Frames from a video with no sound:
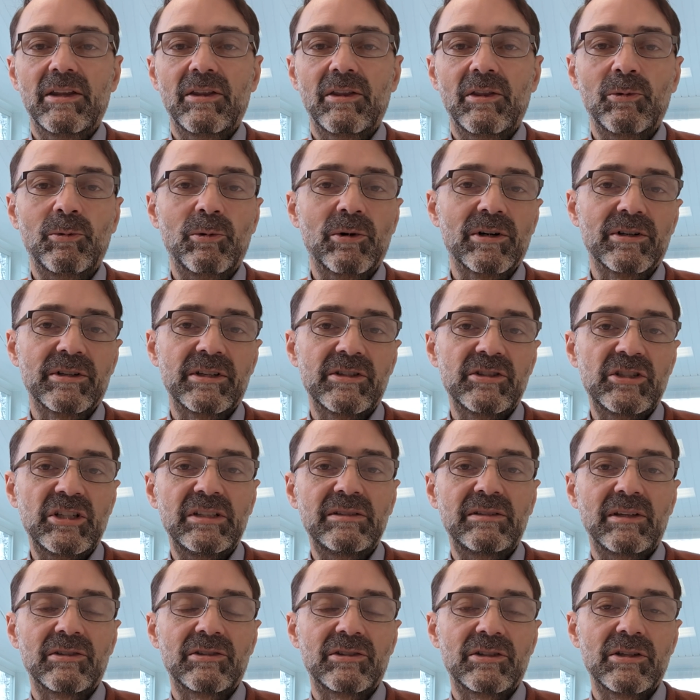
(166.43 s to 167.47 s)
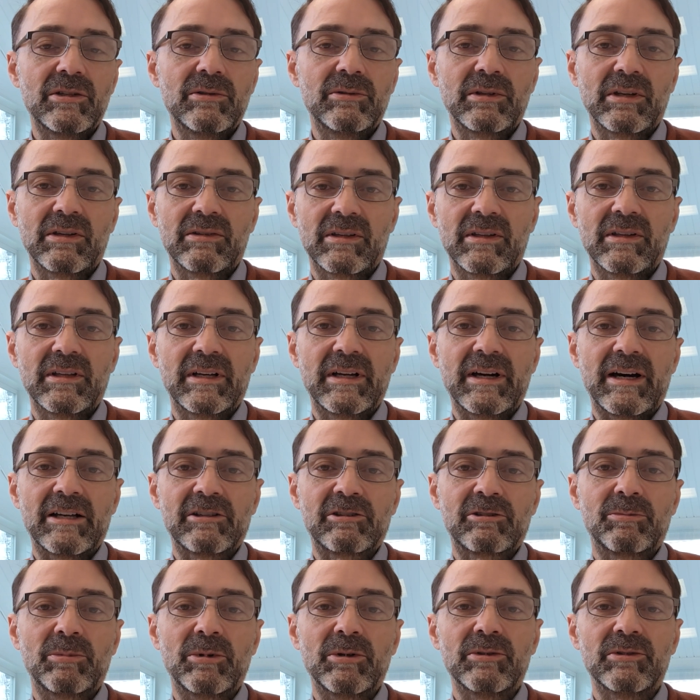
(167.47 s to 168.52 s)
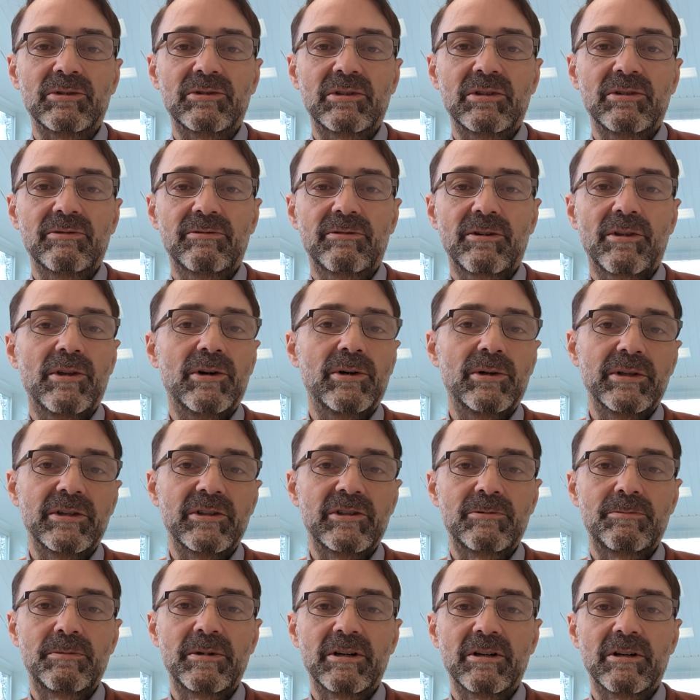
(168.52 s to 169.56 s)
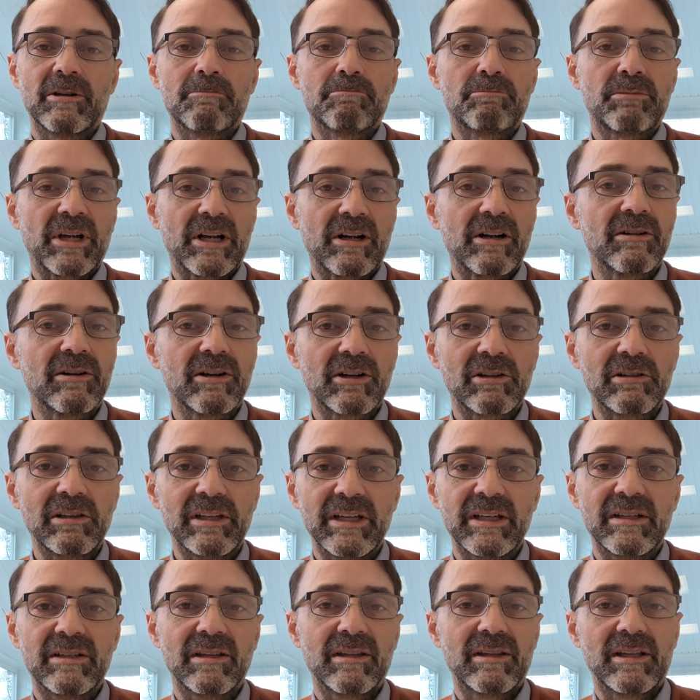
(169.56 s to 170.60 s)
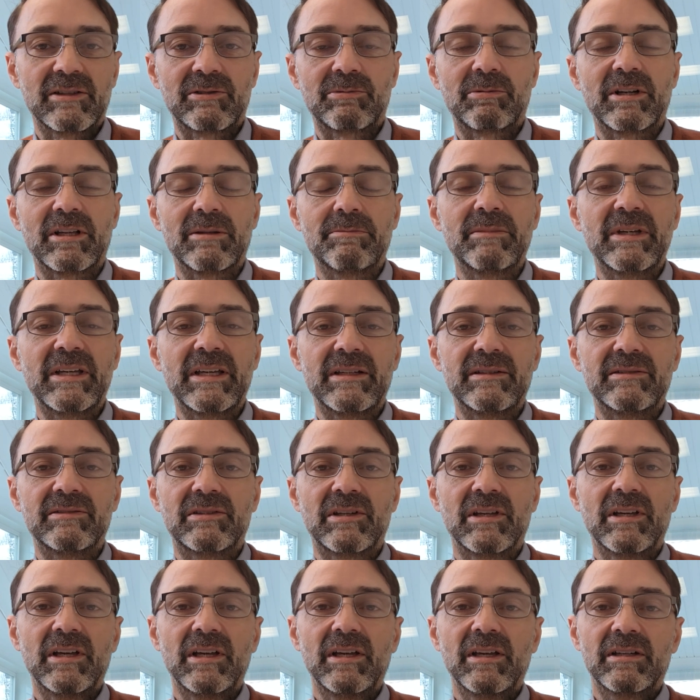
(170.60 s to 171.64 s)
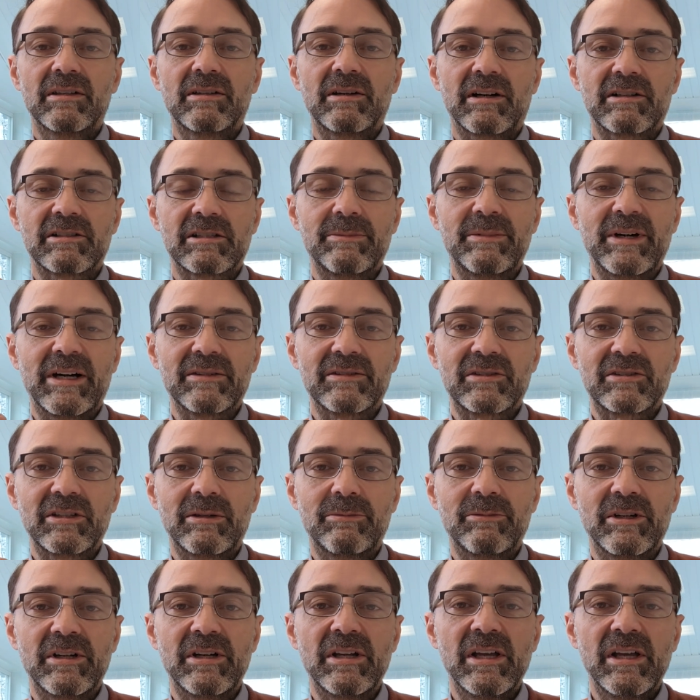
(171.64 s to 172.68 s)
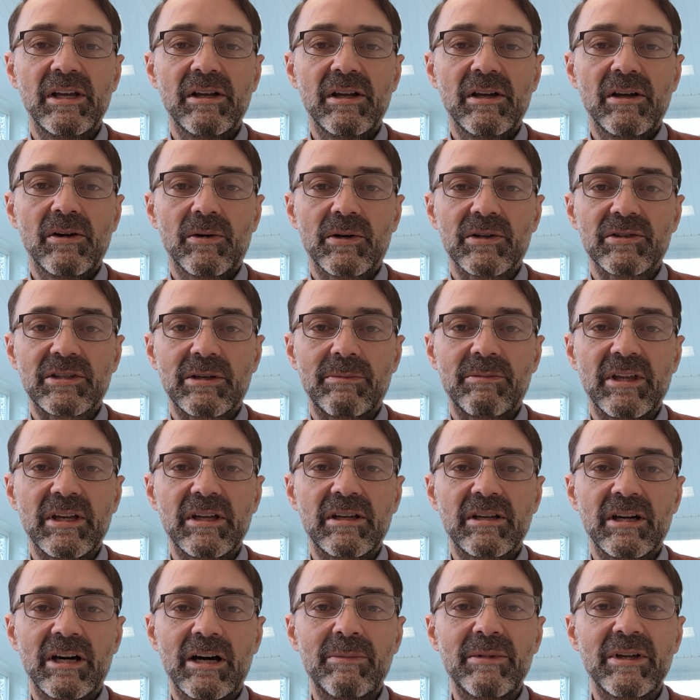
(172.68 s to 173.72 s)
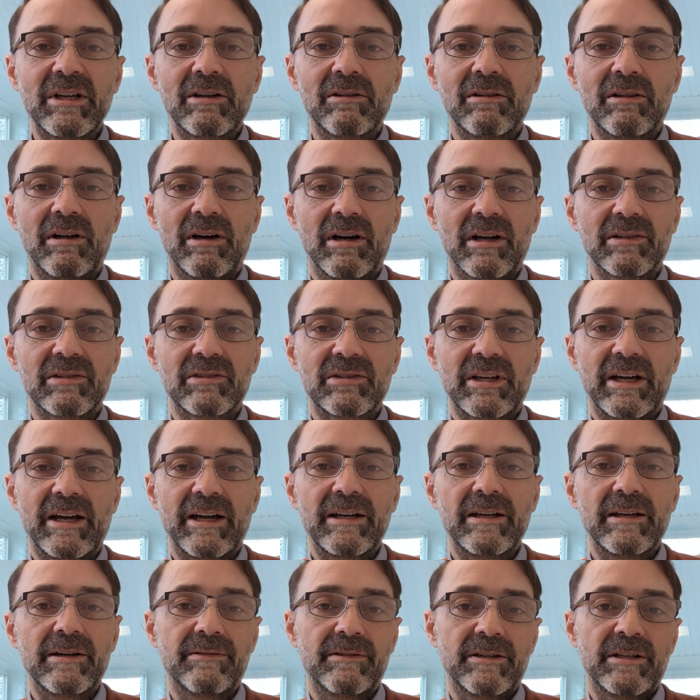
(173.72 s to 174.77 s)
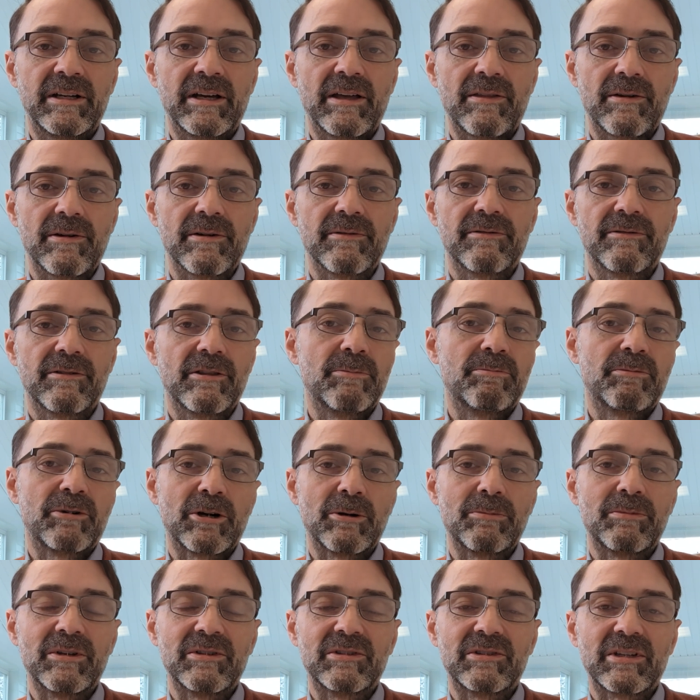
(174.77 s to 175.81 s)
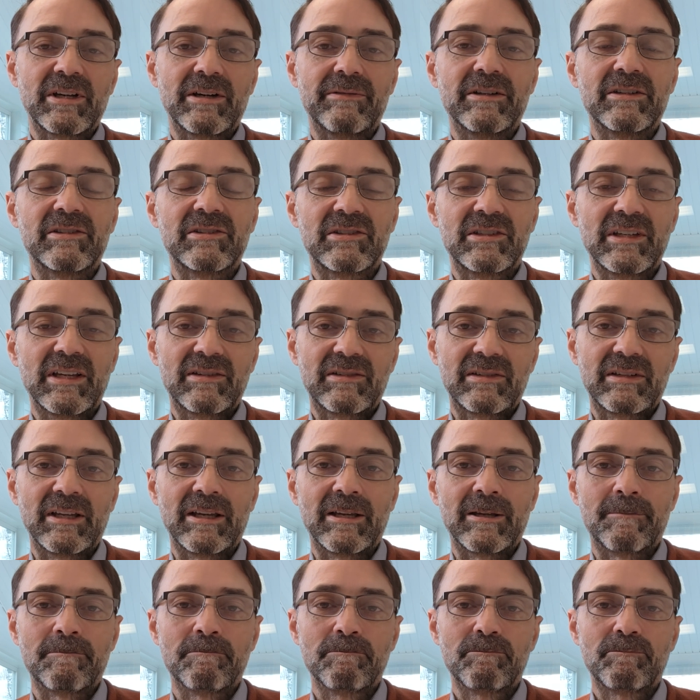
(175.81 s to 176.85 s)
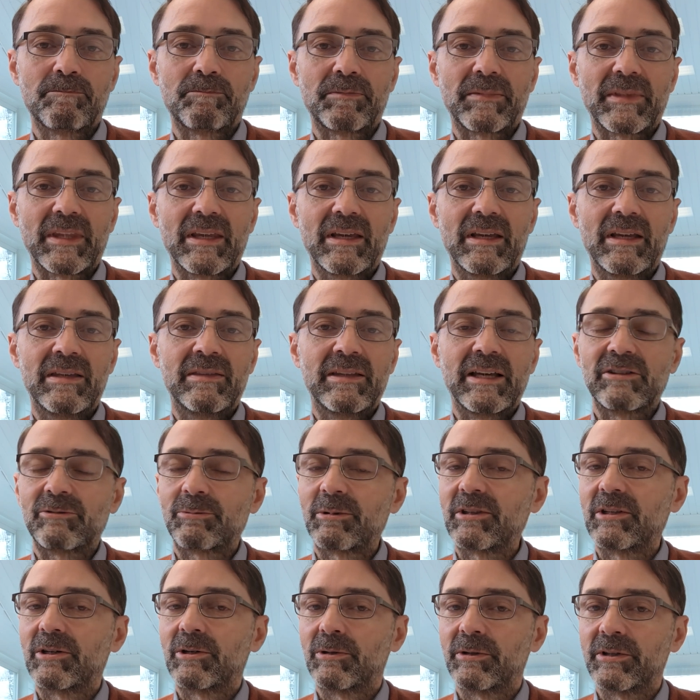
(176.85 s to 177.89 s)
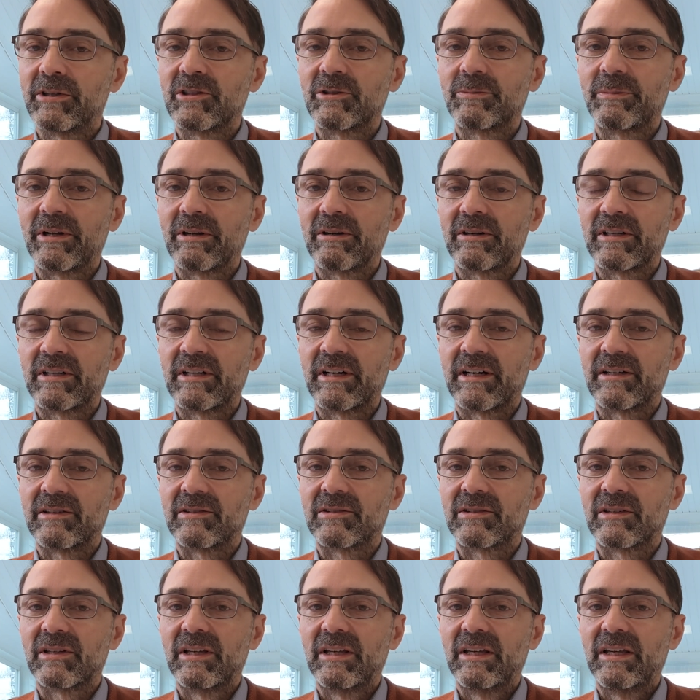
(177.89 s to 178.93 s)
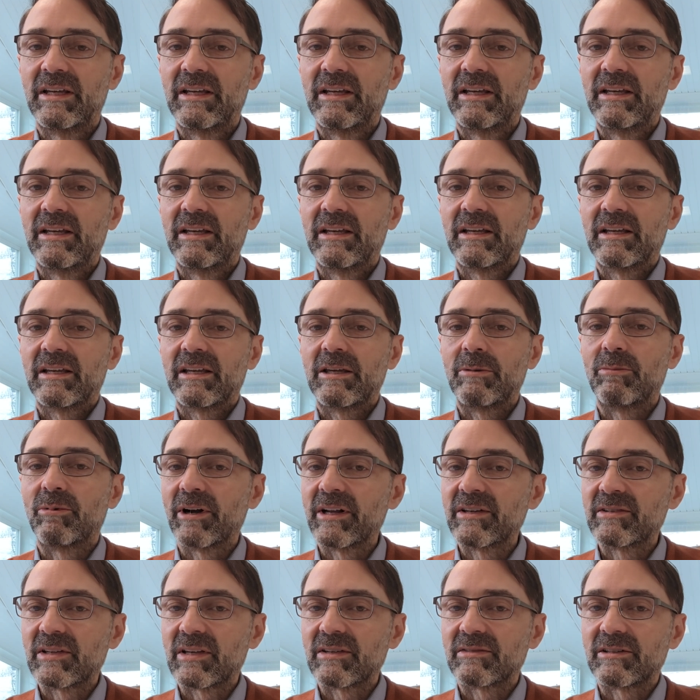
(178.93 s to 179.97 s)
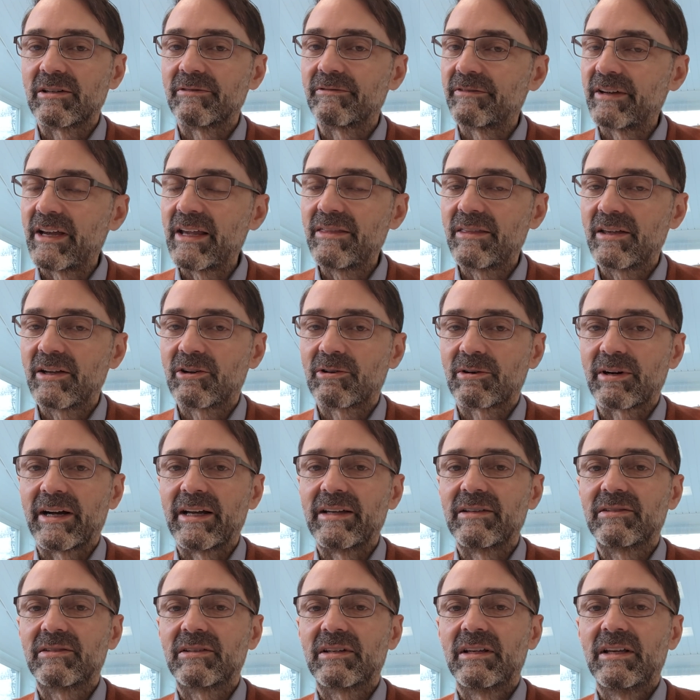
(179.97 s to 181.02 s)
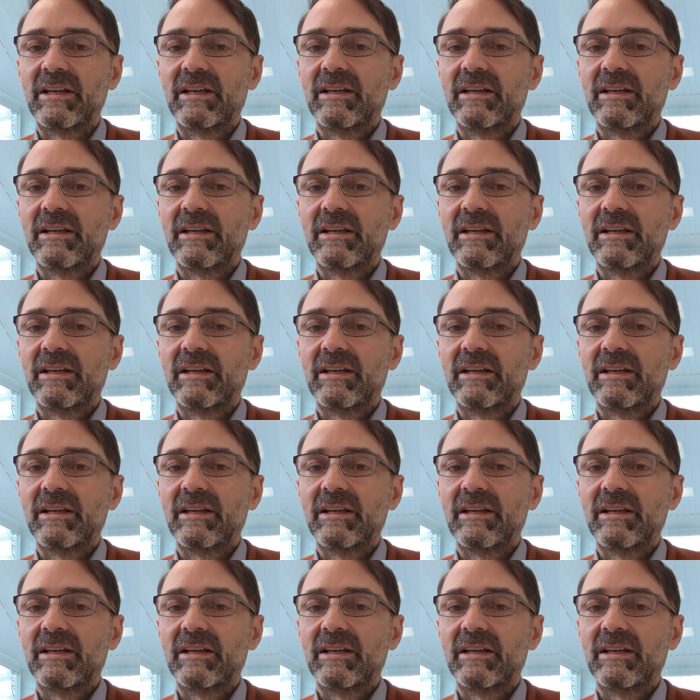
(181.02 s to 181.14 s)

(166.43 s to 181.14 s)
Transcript: the word that Jesus uses in the Gospels for the Holy Spirit, paraclete, that's what it means. talks about someone or something coming alongside of another for the purpose of assisting. And that's what the Holy Spirit does. He brings us to faith in Christ.